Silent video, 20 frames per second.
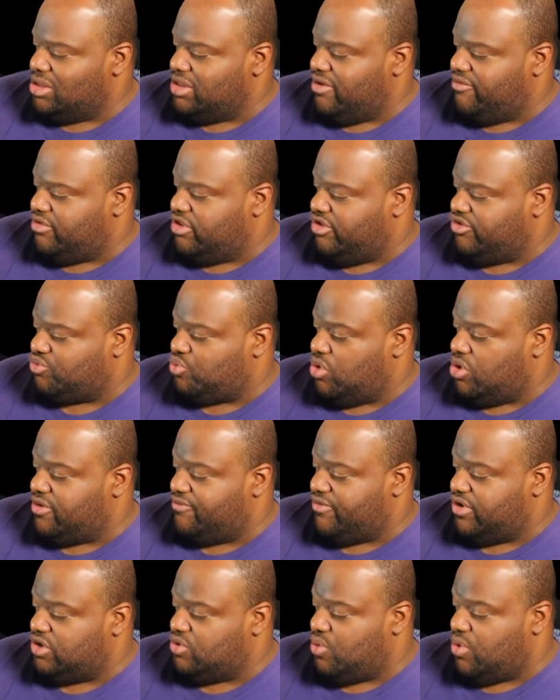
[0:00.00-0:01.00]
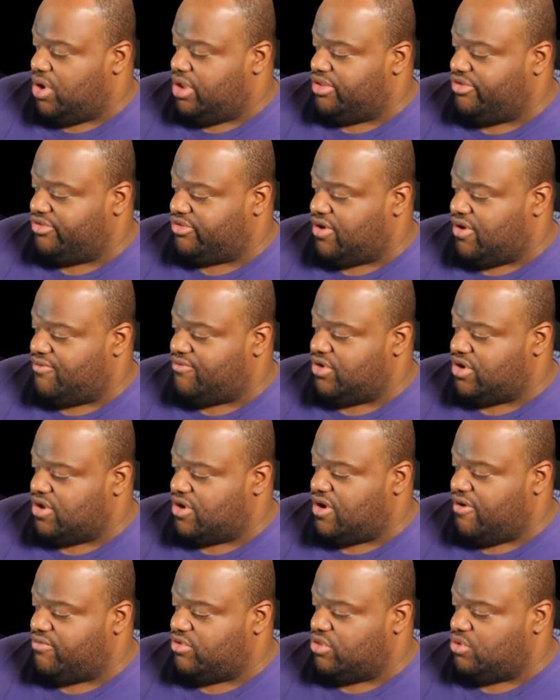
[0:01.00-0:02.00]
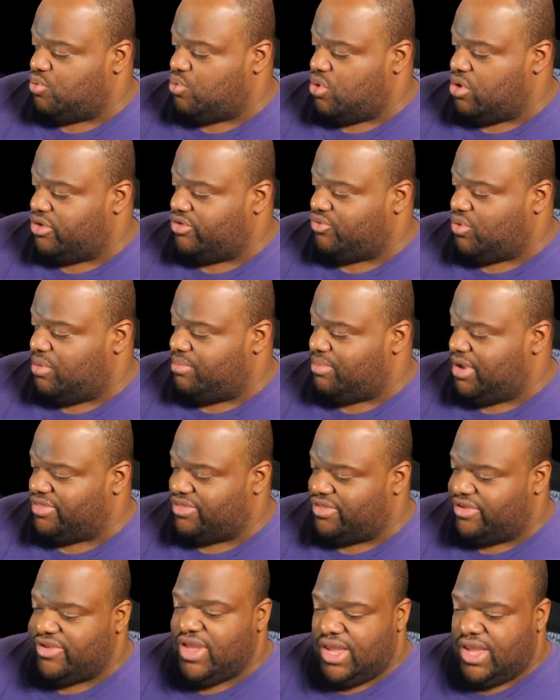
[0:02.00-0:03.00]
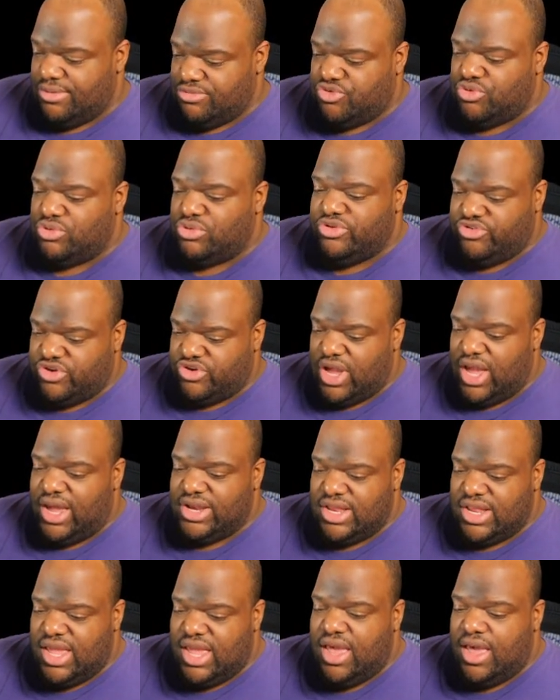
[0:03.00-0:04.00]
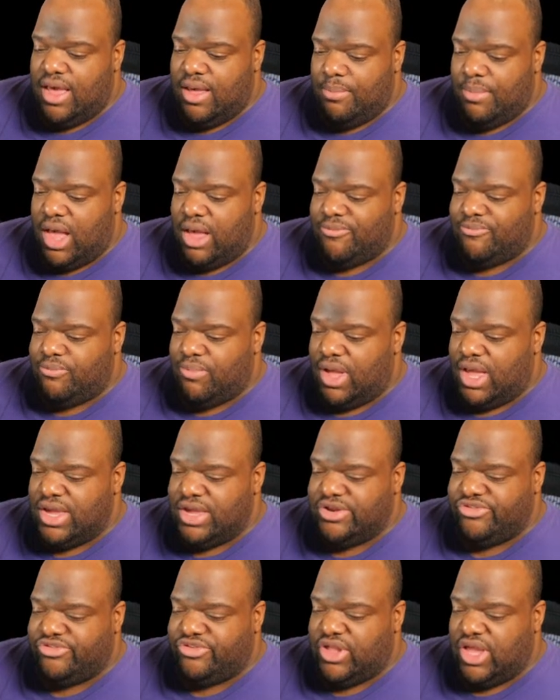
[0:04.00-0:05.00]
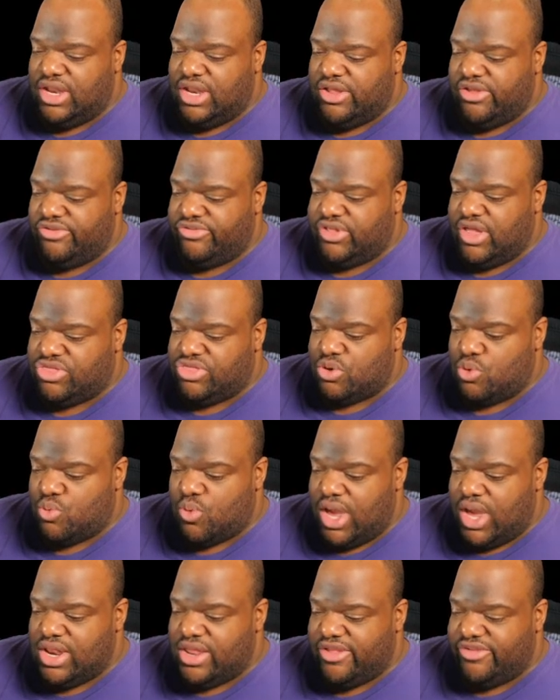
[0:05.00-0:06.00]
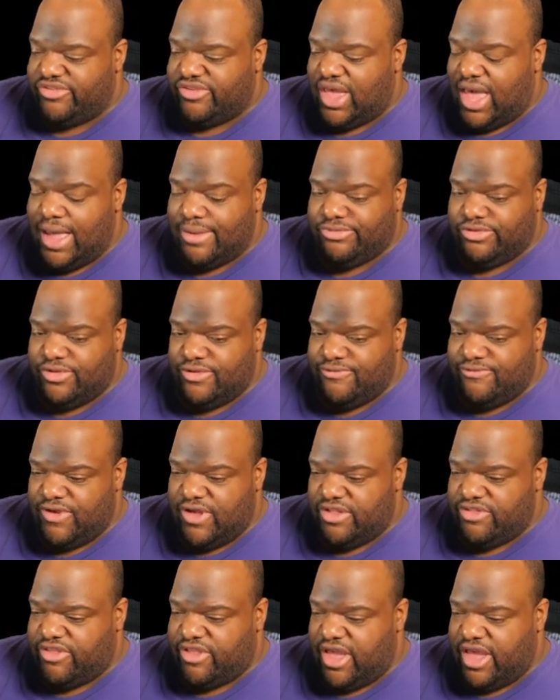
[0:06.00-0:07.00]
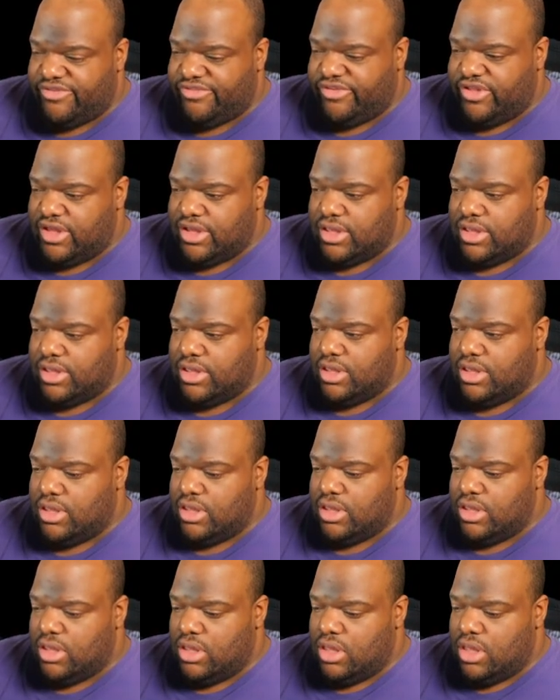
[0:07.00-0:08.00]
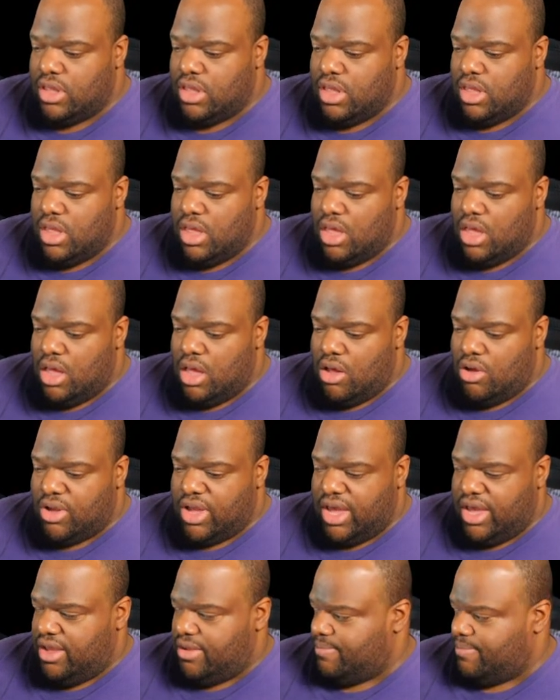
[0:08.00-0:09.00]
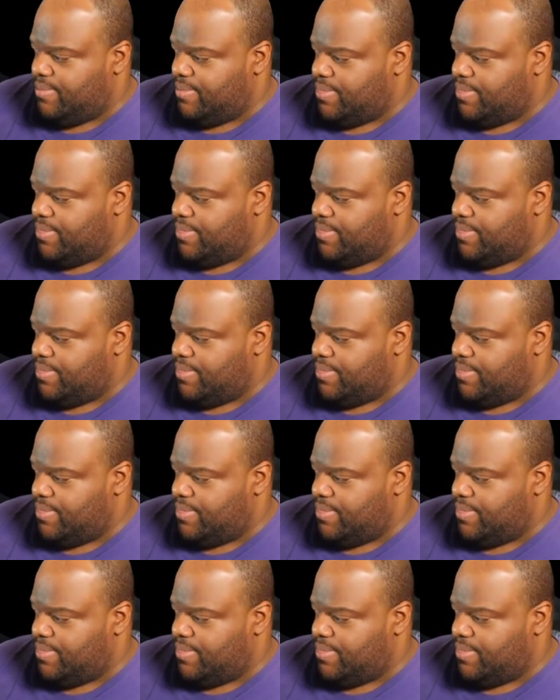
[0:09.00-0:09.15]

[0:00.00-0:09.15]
Living this world of underground, discovering and covering the world is what makes the game truly shine. Yeah, um, my understanding is that the writing is absolutely fantastic. Okay.